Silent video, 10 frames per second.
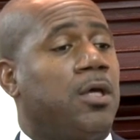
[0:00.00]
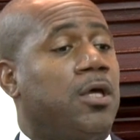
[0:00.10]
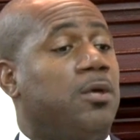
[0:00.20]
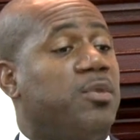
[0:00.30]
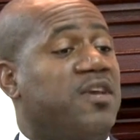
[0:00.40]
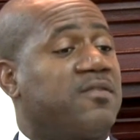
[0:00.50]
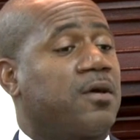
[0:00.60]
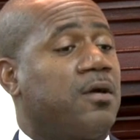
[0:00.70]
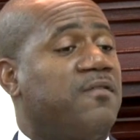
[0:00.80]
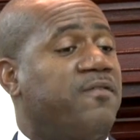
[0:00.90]

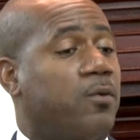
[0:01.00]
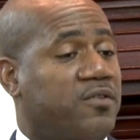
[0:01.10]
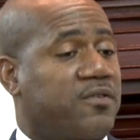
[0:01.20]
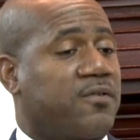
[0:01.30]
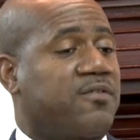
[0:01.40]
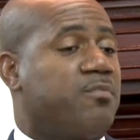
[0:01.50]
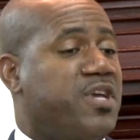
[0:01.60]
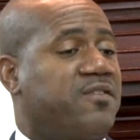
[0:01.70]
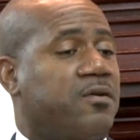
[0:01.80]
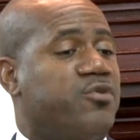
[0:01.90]
basically forced us to
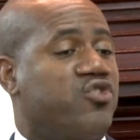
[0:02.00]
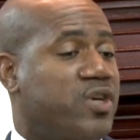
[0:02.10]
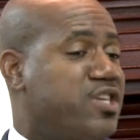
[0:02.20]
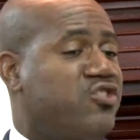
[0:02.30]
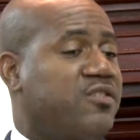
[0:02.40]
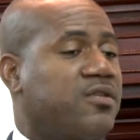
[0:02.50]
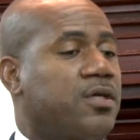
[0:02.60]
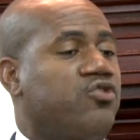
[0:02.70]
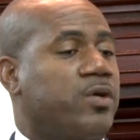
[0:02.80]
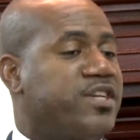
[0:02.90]
make some changes.
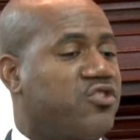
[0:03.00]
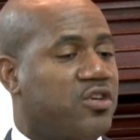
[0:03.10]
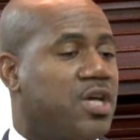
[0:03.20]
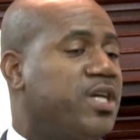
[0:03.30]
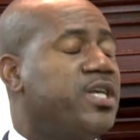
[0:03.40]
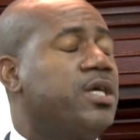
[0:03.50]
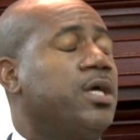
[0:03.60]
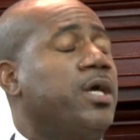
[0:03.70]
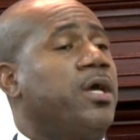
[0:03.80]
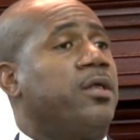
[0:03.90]
Traditionally,
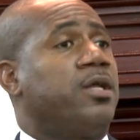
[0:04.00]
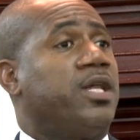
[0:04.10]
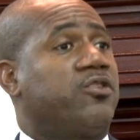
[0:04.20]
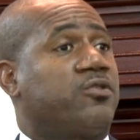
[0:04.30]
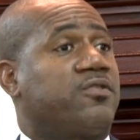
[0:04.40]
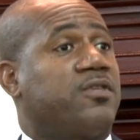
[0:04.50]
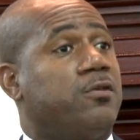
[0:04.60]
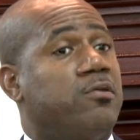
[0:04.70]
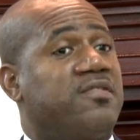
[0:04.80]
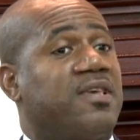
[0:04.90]
the lecture
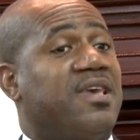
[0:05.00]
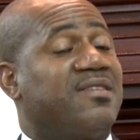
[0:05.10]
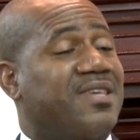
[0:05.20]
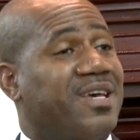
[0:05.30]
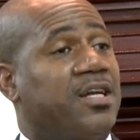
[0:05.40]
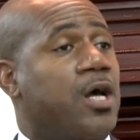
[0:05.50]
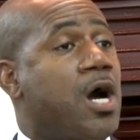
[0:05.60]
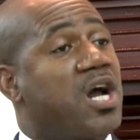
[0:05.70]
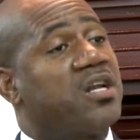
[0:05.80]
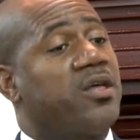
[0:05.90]
series is held
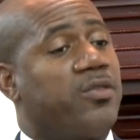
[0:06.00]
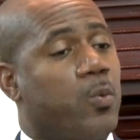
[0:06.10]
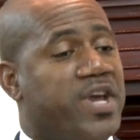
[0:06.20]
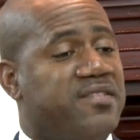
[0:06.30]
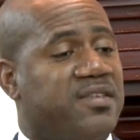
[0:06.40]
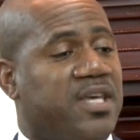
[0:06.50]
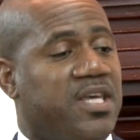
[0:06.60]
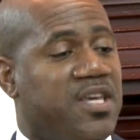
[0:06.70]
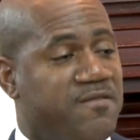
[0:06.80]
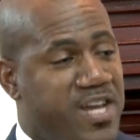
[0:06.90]
on the Wednesday
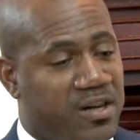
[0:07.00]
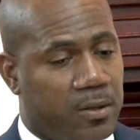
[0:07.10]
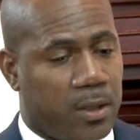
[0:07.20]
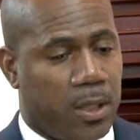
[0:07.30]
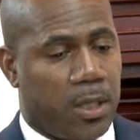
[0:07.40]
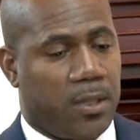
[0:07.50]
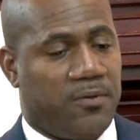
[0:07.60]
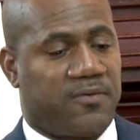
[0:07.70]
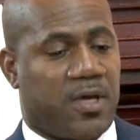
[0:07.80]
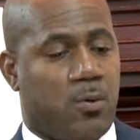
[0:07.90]
evening.
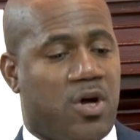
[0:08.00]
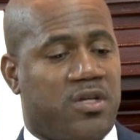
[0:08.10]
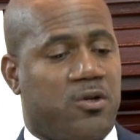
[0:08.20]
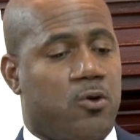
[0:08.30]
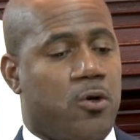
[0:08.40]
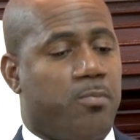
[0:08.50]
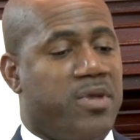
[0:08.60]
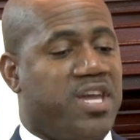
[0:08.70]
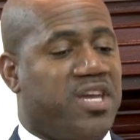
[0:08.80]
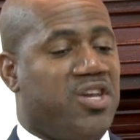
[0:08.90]
is I want to
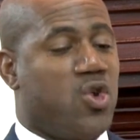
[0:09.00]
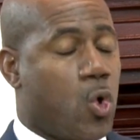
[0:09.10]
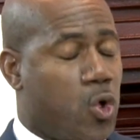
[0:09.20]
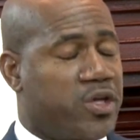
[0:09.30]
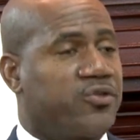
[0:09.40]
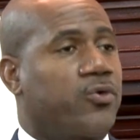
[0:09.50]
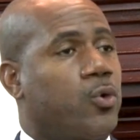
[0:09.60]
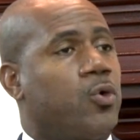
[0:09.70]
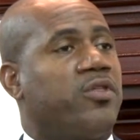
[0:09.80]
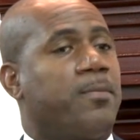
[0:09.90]
make it known
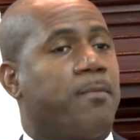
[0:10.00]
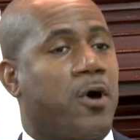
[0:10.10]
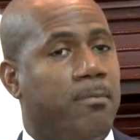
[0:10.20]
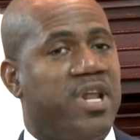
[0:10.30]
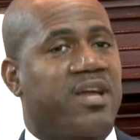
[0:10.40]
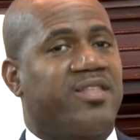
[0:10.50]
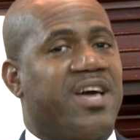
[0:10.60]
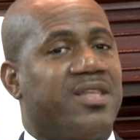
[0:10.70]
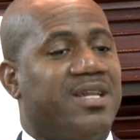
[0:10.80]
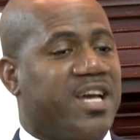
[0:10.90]
to the public
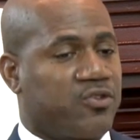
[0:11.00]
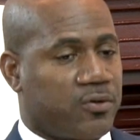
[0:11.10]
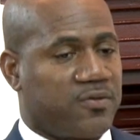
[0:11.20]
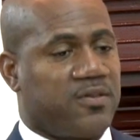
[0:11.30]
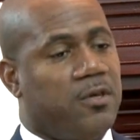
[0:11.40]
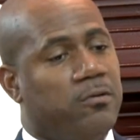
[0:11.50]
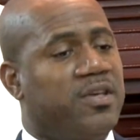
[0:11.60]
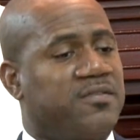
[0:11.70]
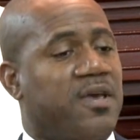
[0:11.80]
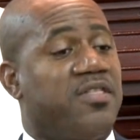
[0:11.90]
that the lecture
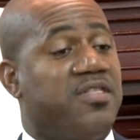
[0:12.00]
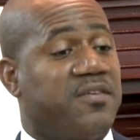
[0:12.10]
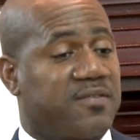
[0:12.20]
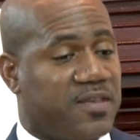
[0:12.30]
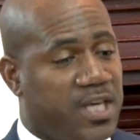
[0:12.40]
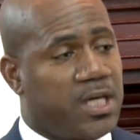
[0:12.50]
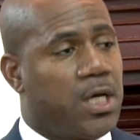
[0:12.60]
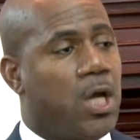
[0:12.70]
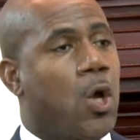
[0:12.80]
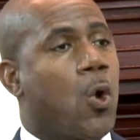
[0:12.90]
series this
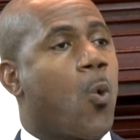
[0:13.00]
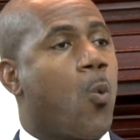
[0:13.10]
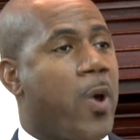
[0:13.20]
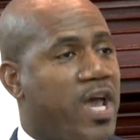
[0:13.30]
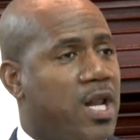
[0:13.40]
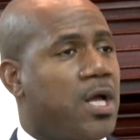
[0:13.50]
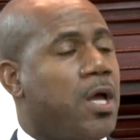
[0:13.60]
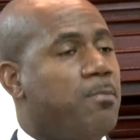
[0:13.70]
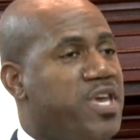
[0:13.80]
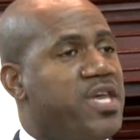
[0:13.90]
year will
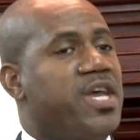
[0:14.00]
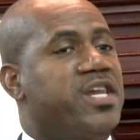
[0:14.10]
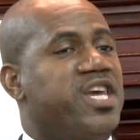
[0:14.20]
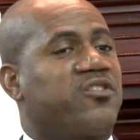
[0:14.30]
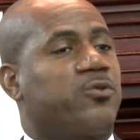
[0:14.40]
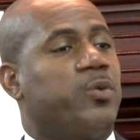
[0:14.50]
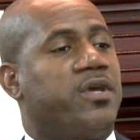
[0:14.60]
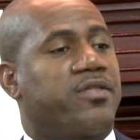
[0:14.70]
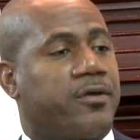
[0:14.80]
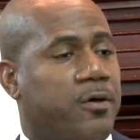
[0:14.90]
be next
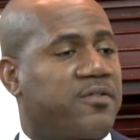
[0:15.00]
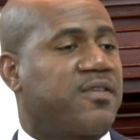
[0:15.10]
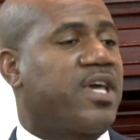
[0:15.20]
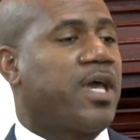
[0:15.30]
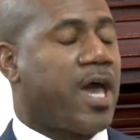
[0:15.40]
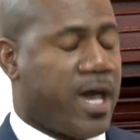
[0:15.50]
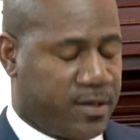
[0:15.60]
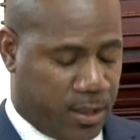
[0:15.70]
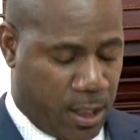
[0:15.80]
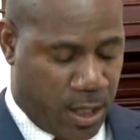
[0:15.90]
week, Thursday,
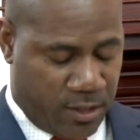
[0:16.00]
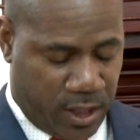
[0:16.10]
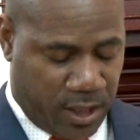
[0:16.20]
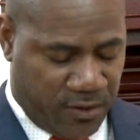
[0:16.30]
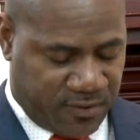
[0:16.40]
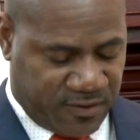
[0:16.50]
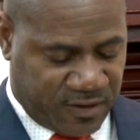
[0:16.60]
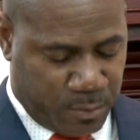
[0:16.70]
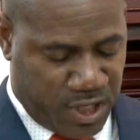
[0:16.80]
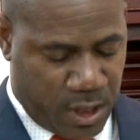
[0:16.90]
at the
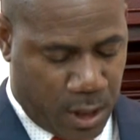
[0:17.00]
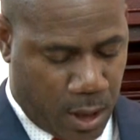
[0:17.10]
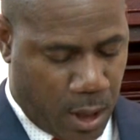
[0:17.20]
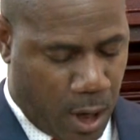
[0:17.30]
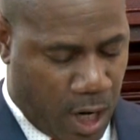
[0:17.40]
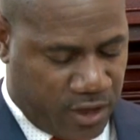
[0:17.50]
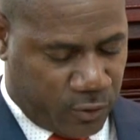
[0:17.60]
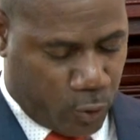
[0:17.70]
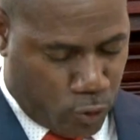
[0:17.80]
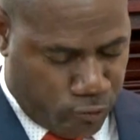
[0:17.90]
ECCB
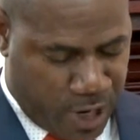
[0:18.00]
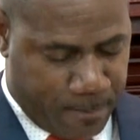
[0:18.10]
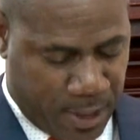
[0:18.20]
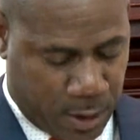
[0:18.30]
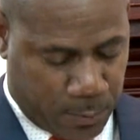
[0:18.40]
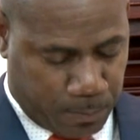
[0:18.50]
auditorium.